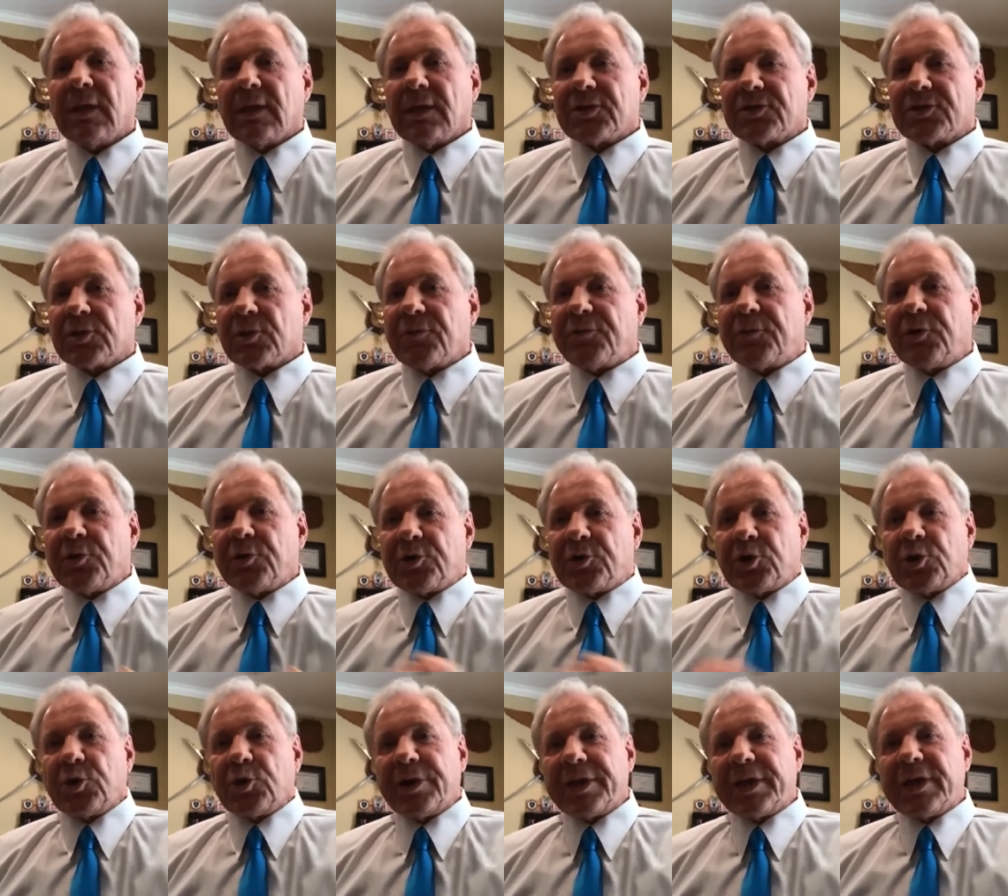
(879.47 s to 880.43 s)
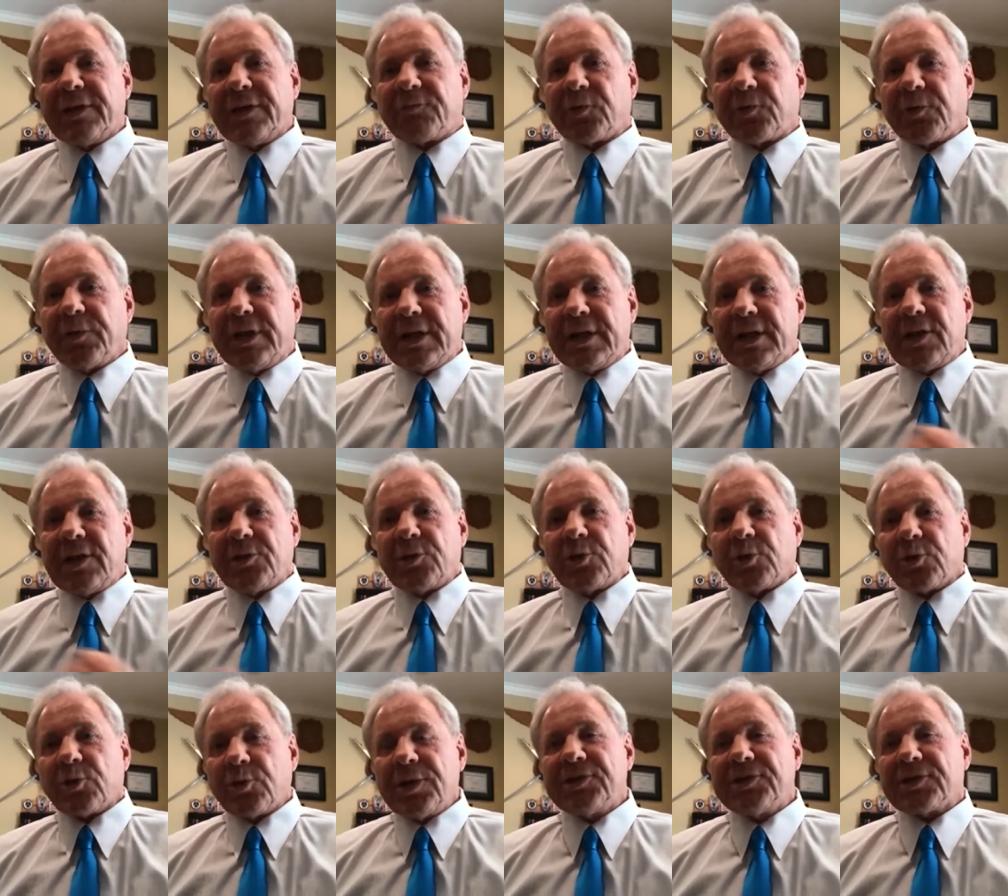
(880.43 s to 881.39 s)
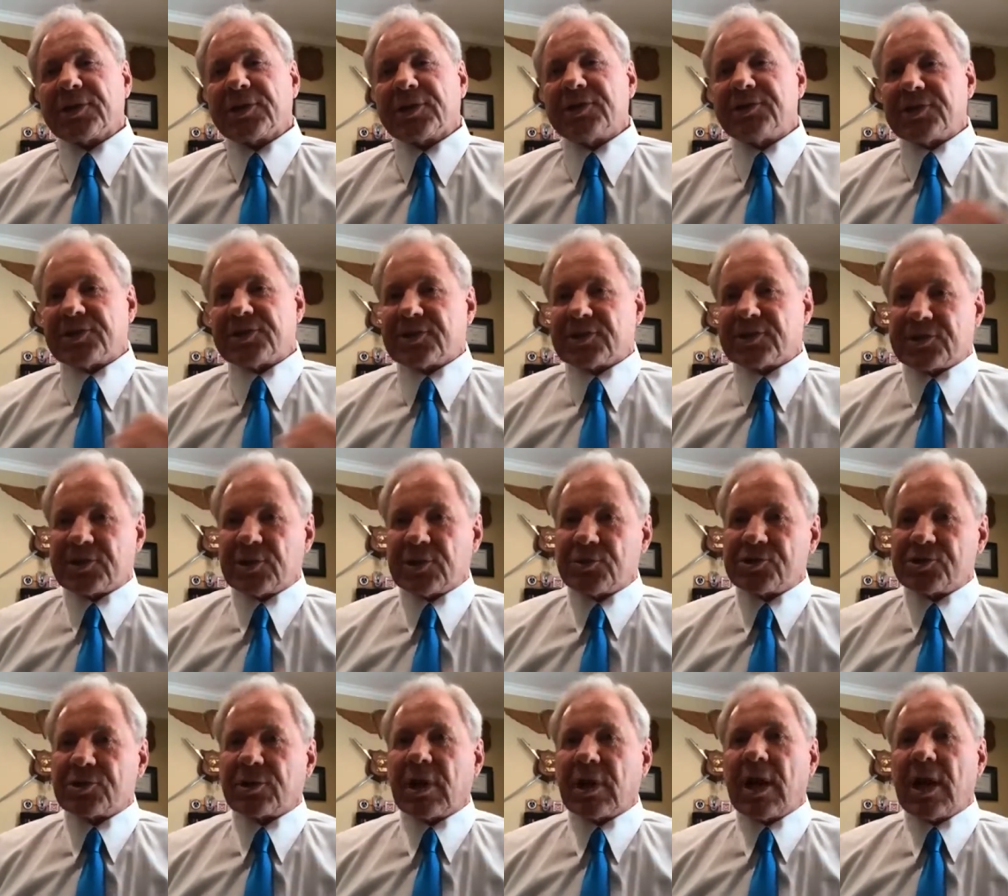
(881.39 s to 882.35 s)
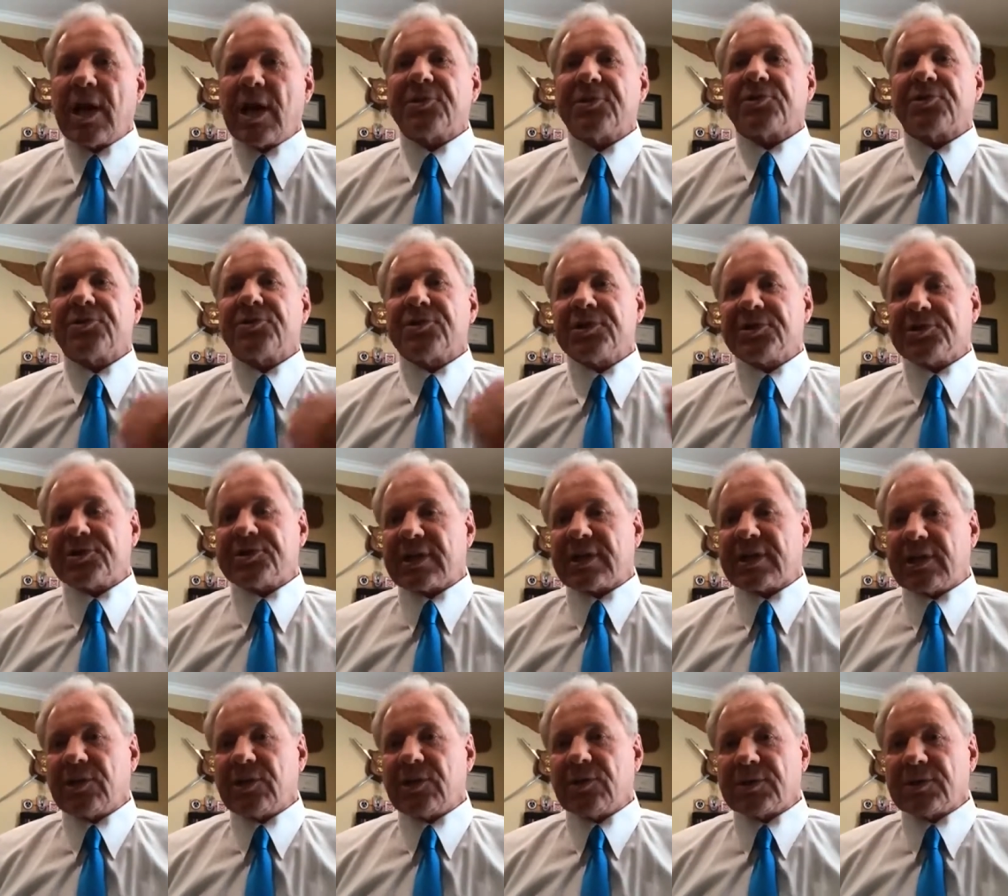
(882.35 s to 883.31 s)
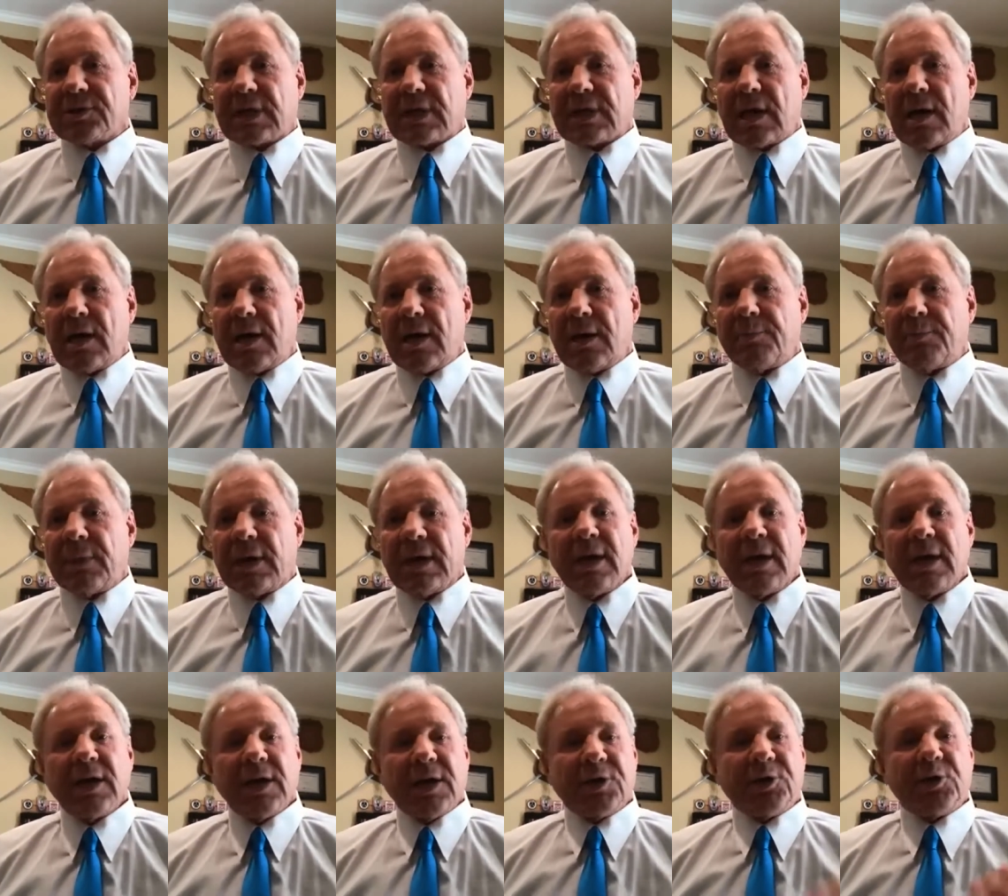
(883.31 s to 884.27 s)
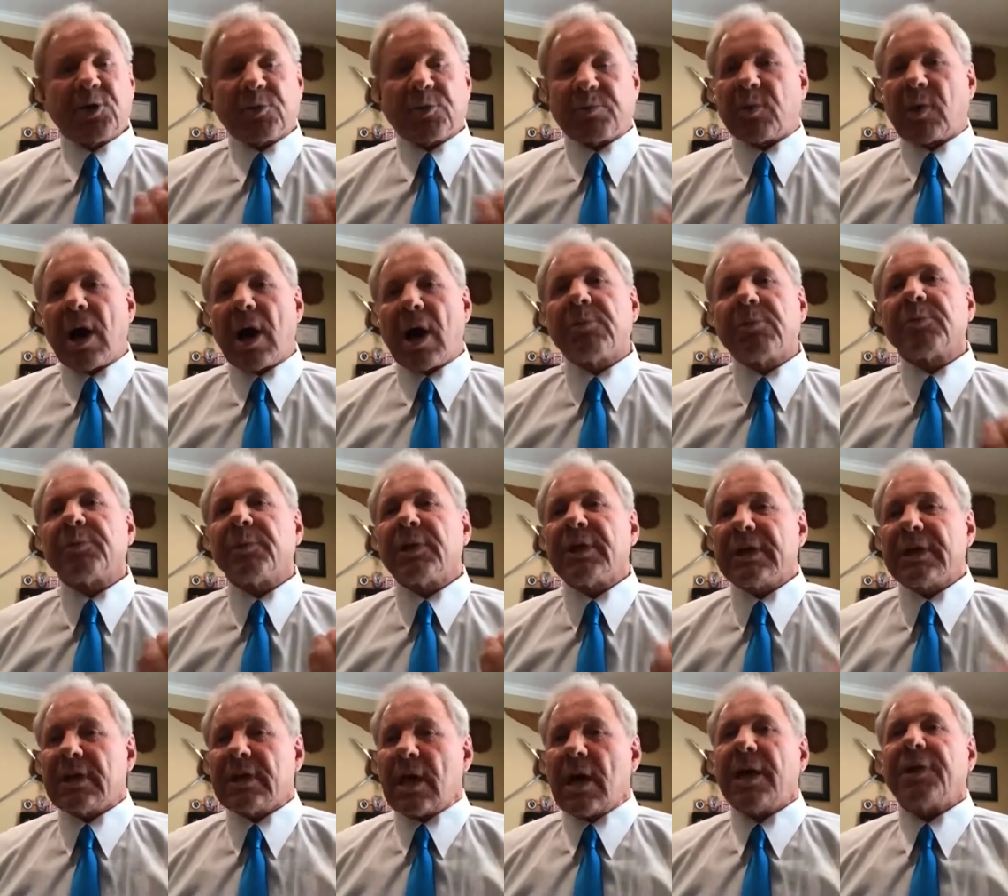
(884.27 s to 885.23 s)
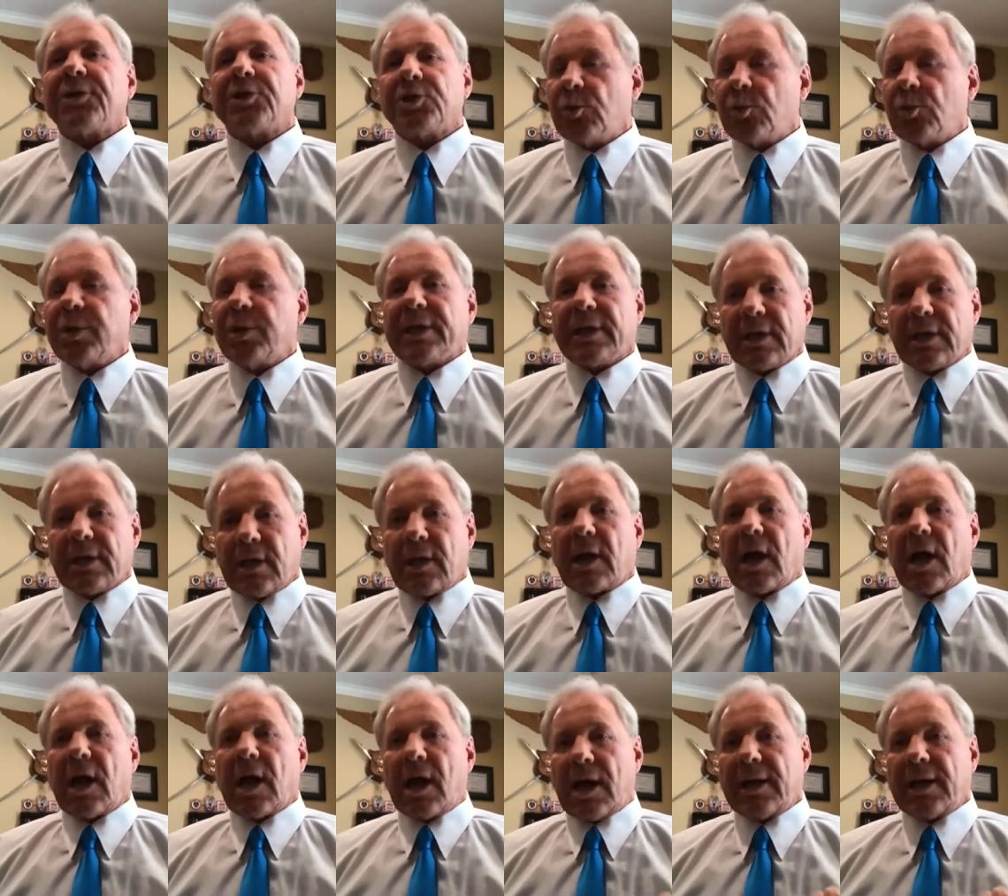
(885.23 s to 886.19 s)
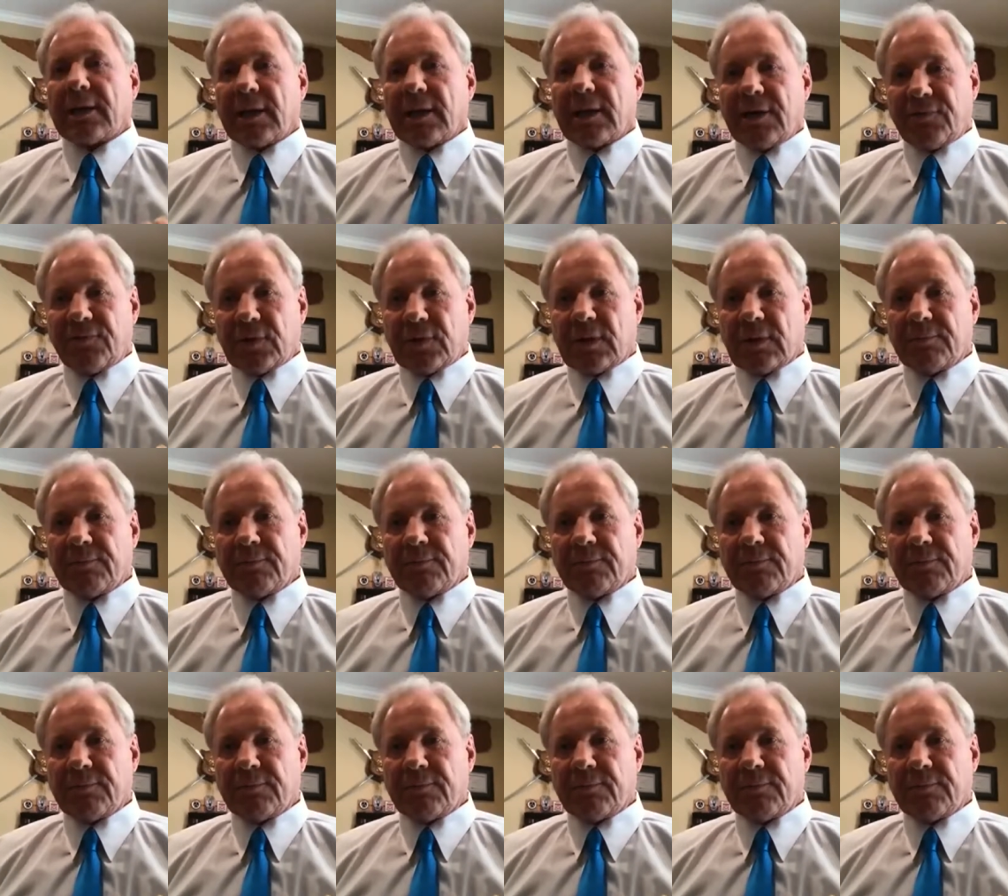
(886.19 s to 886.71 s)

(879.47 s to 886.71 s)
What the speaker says: So if you're doing it for any other reason, just to socialize or just to kill time, you're probably not doing it at a high level.